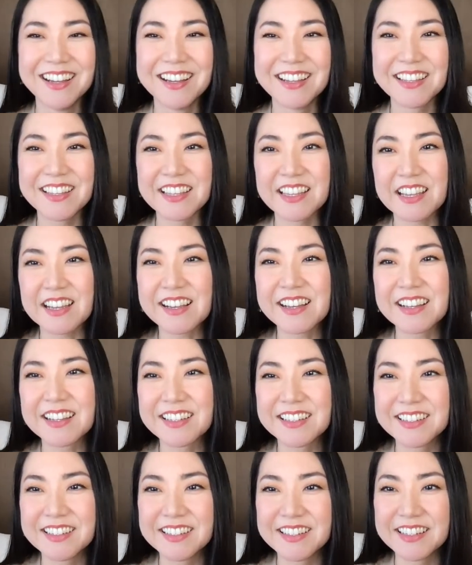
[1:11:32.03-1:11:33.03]
Yeah.
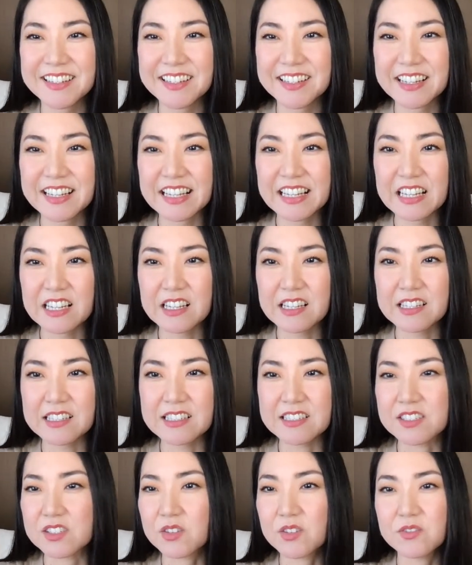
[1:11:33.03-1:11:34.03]

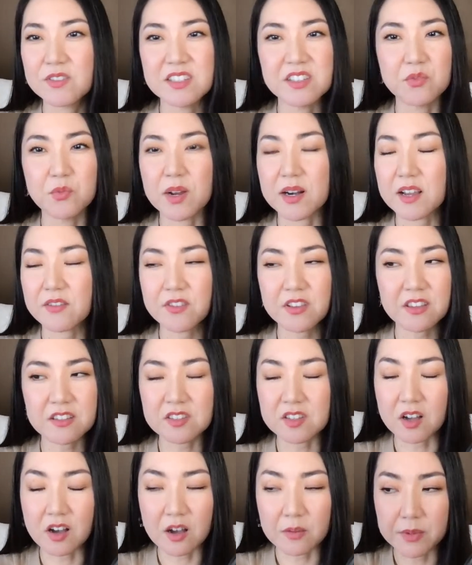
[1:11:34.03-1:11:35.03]
It's always whatever the
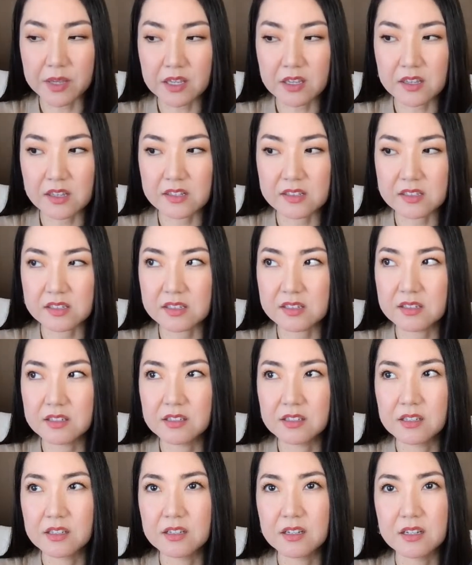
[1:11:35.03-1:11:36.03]
topic is,
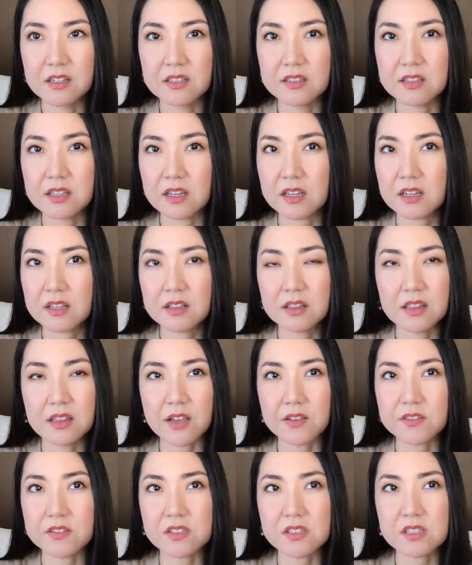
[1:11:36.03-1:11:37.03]
the
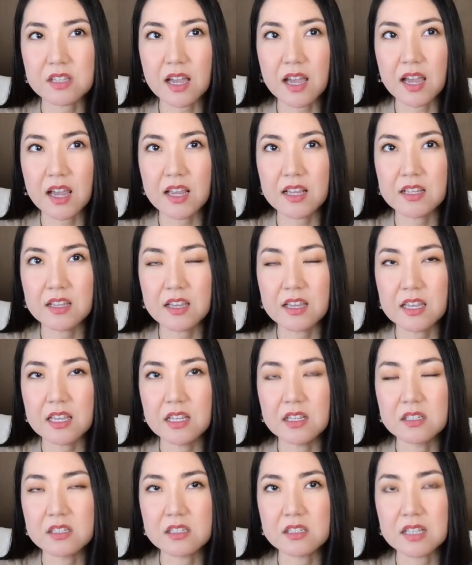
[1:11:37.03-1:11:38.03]
left side
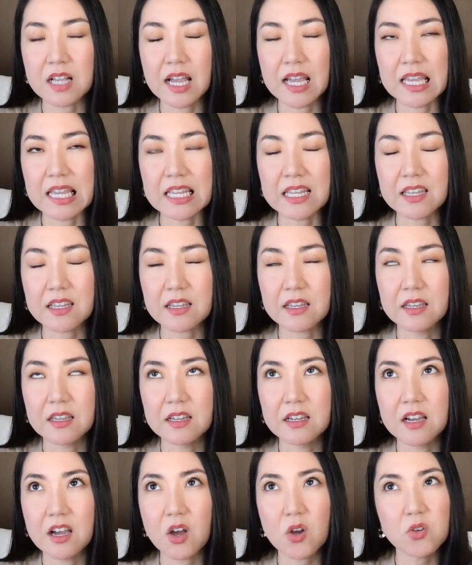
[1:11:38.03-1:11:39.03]
is like,
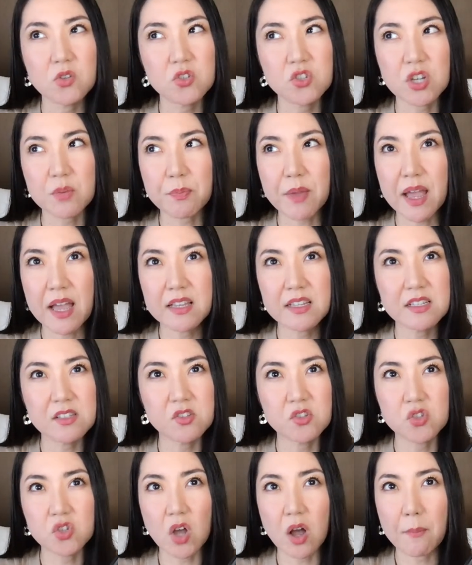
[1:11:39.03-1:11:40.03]
oh, Japan
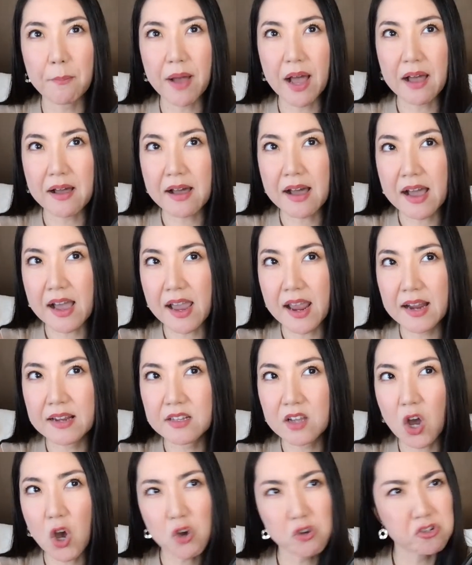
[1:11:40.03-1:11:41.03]
is so
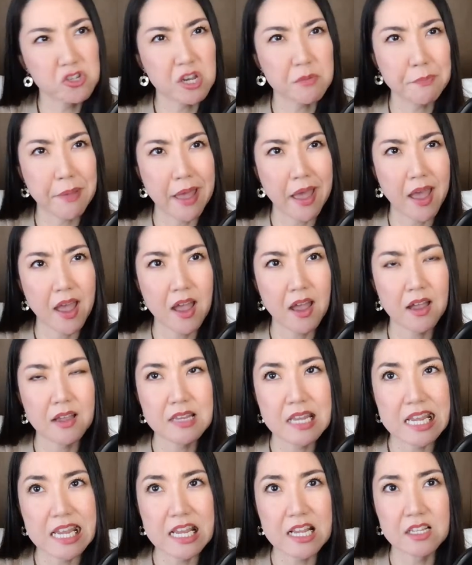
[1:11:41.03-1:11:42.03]
behind. Oh,
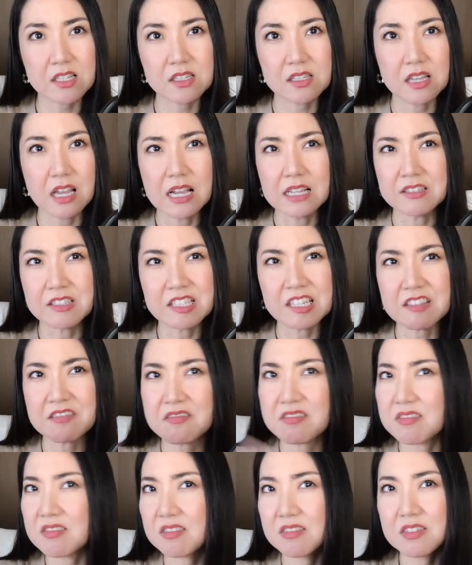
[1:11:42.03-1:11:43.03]
Japan is
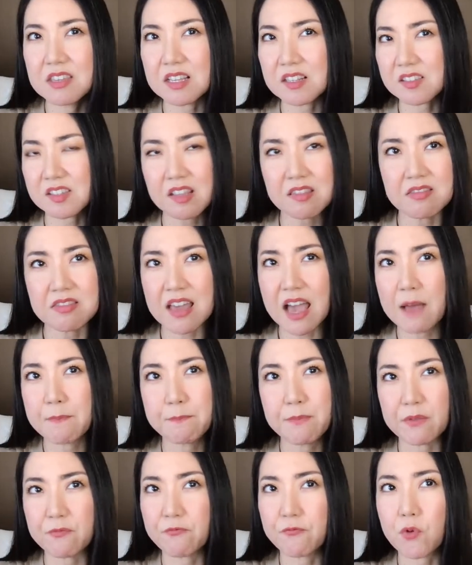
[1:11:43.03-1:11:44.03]
did this and that
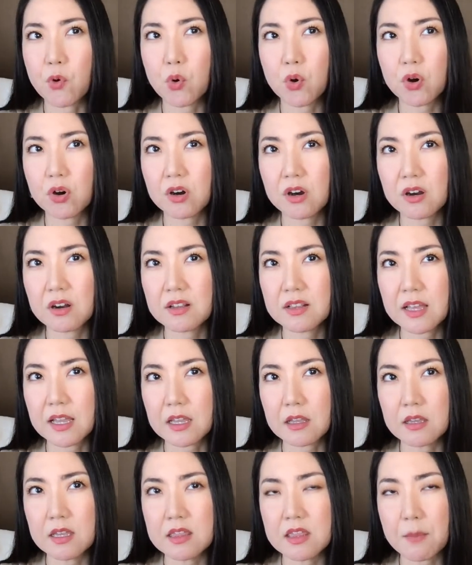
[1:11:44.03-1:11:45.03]
before,
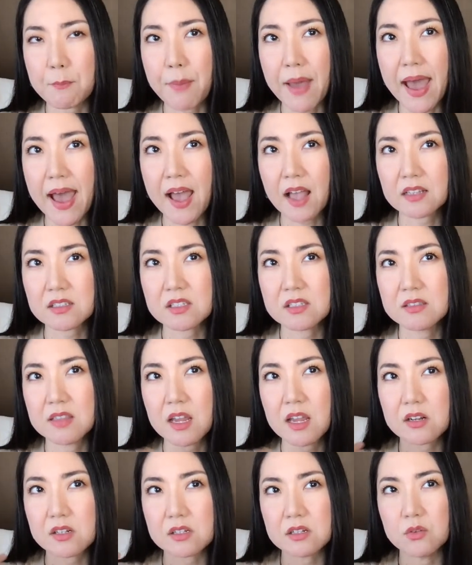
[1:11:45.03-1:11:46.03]
like in the past.
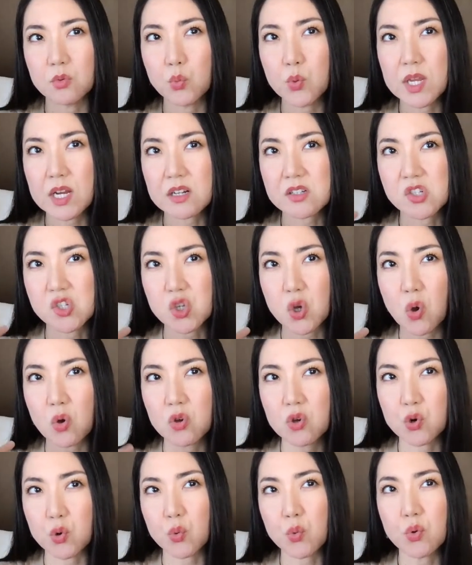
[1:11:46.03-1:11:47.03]
We are so
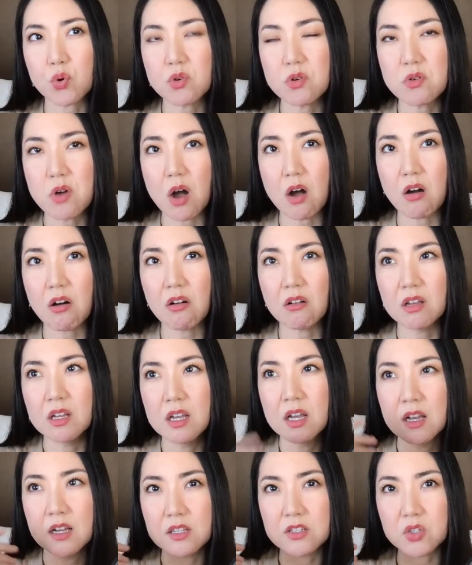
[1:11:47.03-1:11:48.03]
cruel.
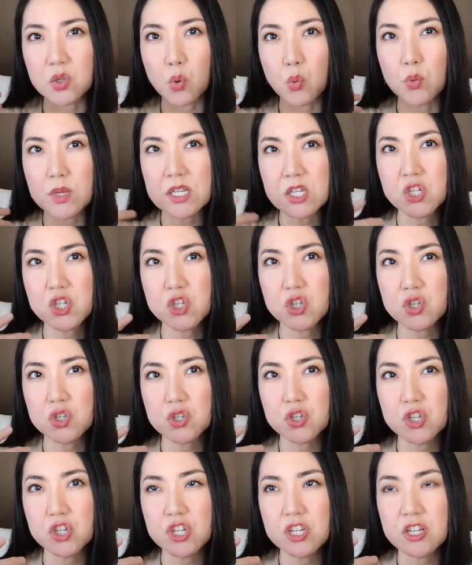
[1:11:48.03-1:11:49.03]
So we
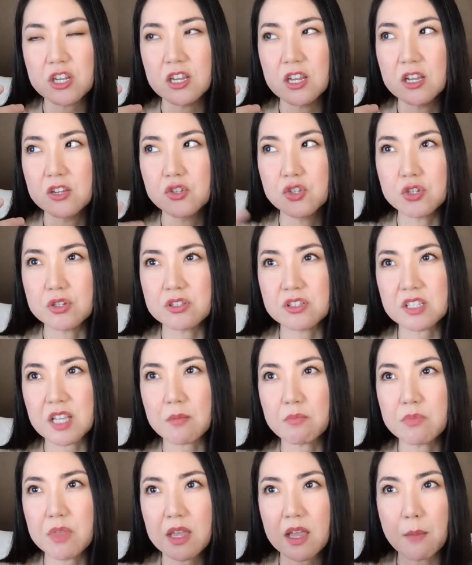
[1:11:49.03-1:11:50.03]
should do
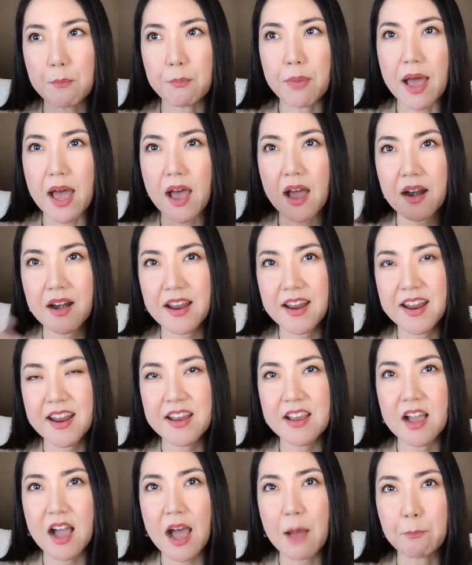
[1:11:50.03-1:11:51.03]
something about
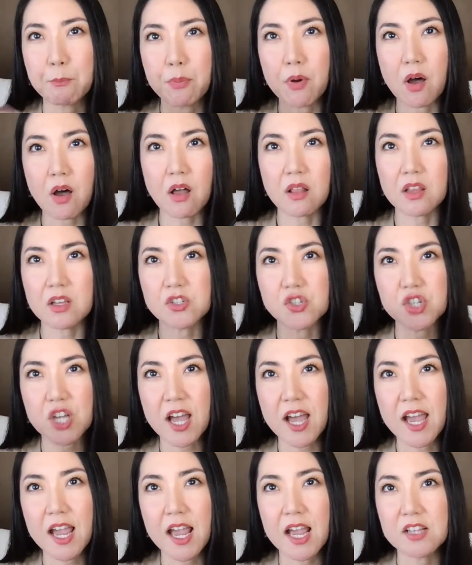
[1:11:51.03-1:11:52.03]
it,
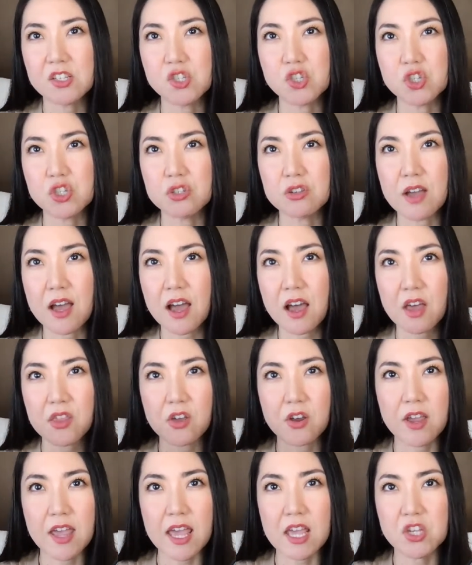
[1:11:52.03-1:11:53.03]
apologize to
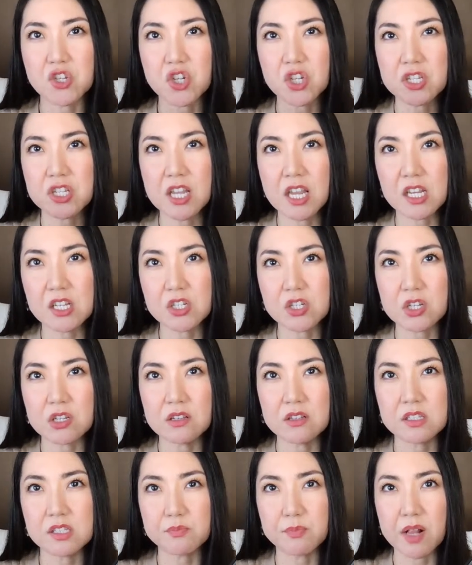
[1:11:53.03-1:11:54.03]
other Asian
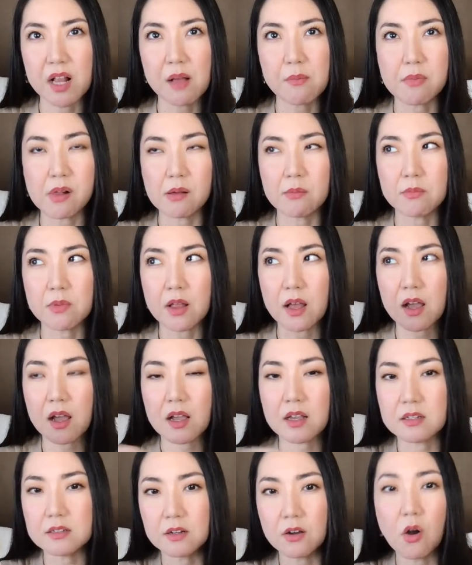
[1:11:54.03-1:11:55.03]
nations, blah blah
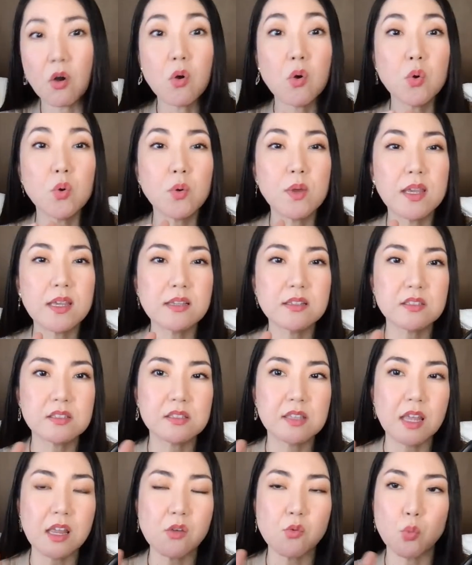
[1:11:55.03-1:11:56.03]
blah. Always
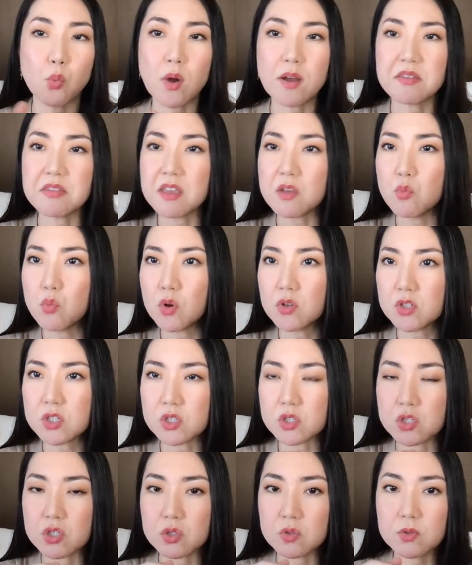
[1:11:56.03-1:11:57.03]
what they want to
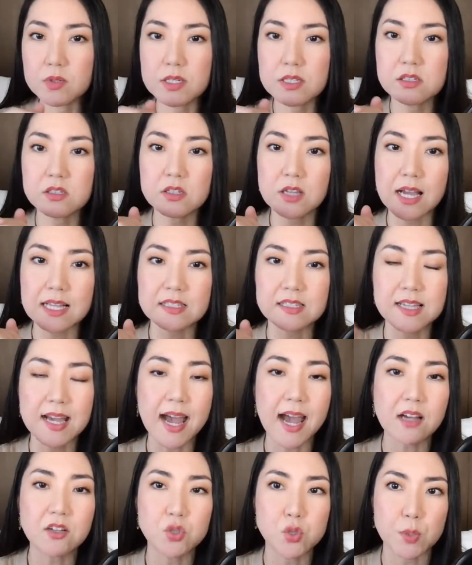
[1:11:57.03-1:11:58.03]
do is to
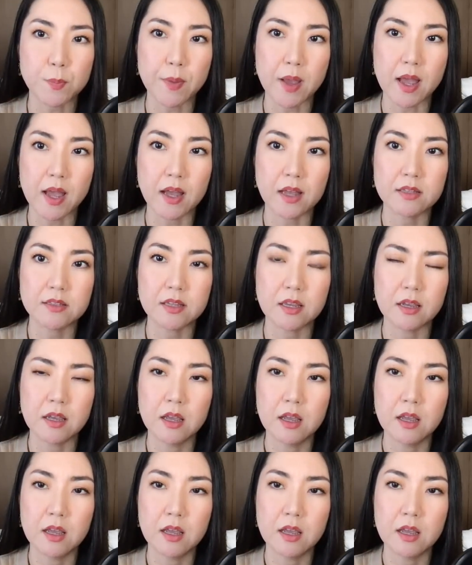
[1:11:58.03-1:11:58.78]
attack Japan